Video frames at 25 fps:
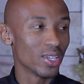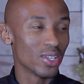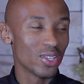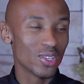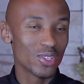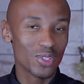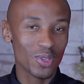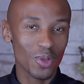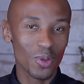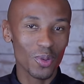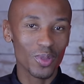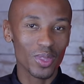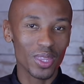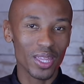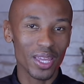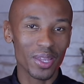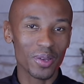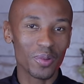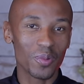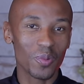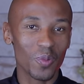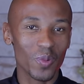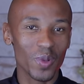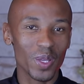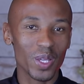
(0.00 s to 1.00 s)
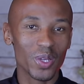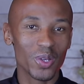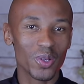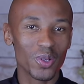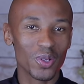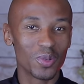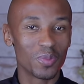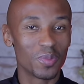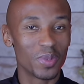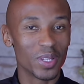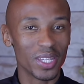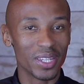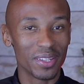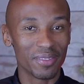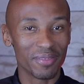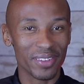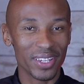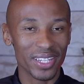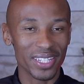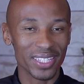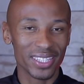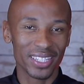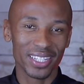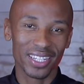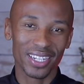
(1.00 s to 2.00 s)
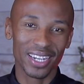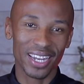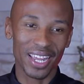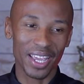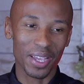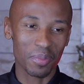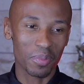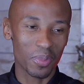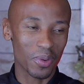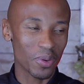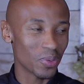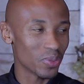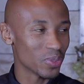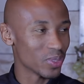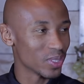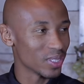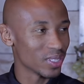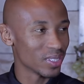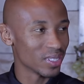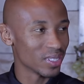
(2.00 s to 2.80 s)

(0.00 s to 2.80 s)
so that we could be investing like pros.